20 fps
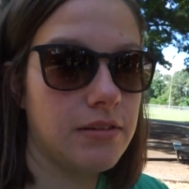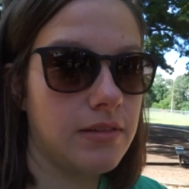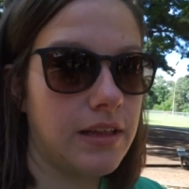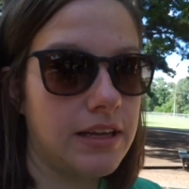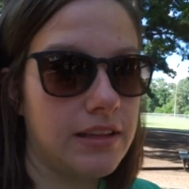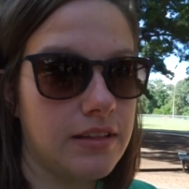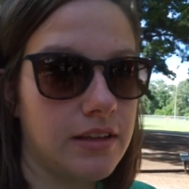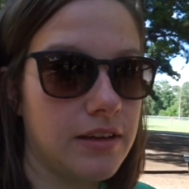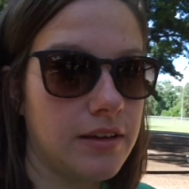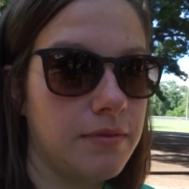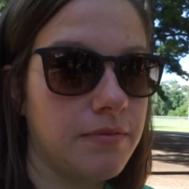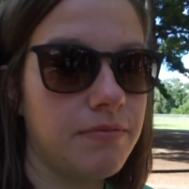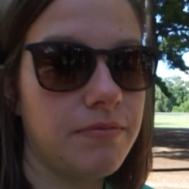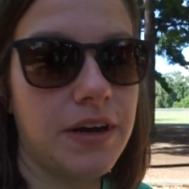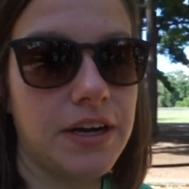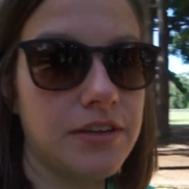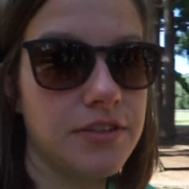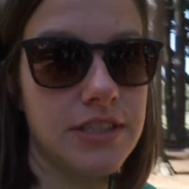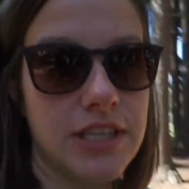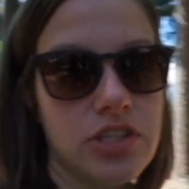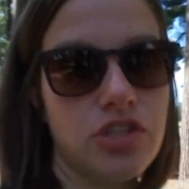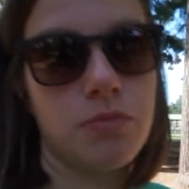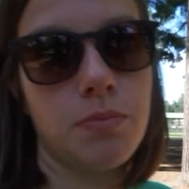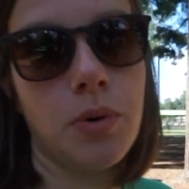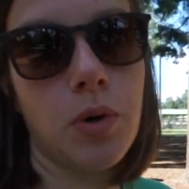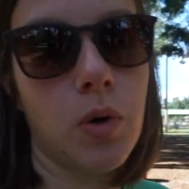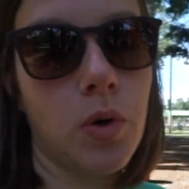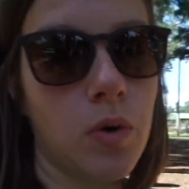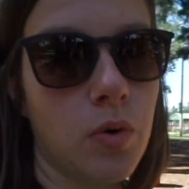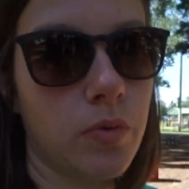like the fire station
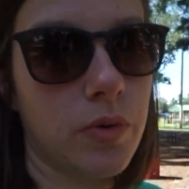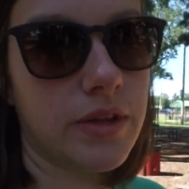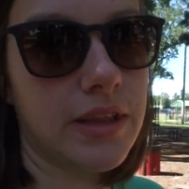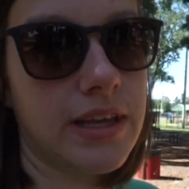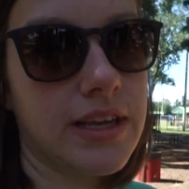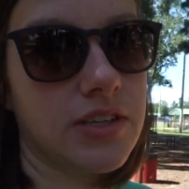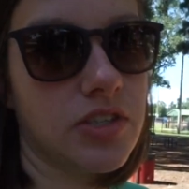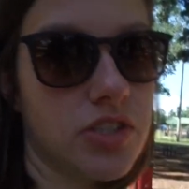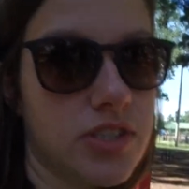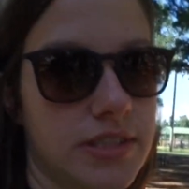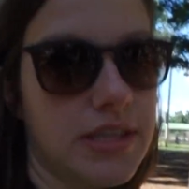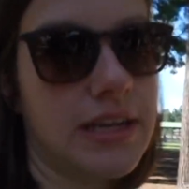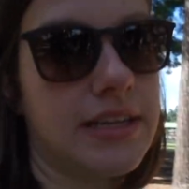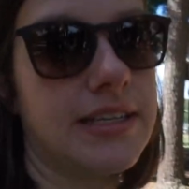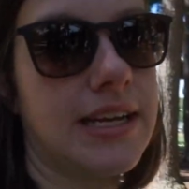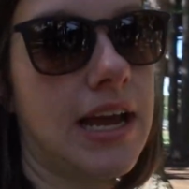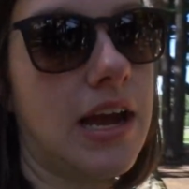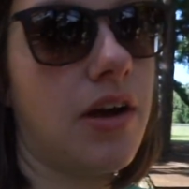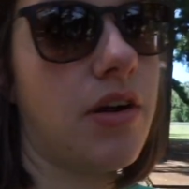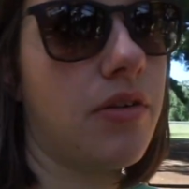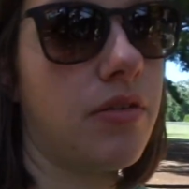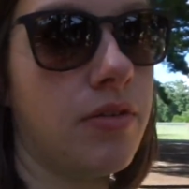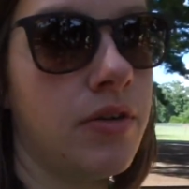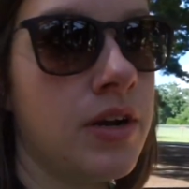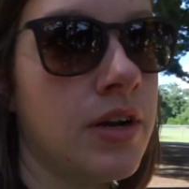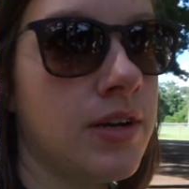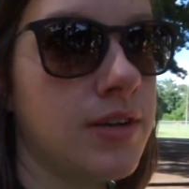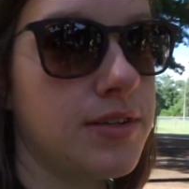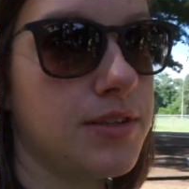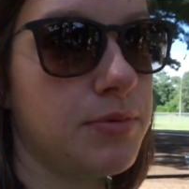pole where they can just slide down
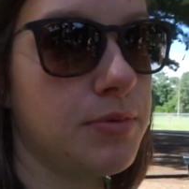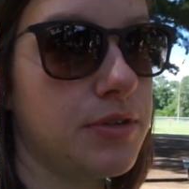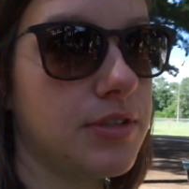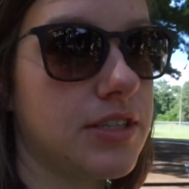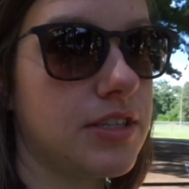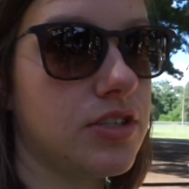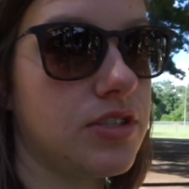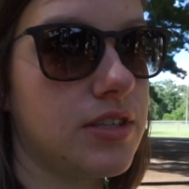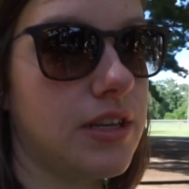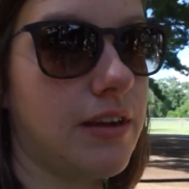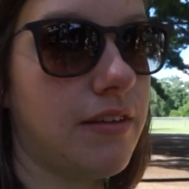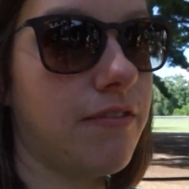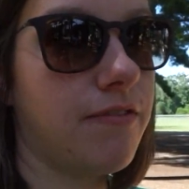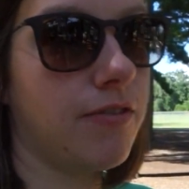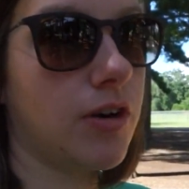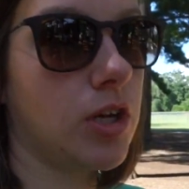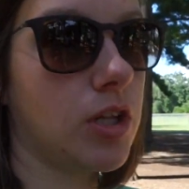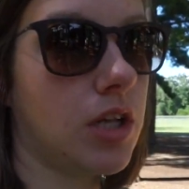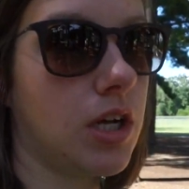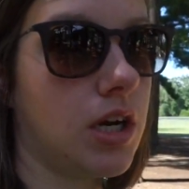so boys could just like fall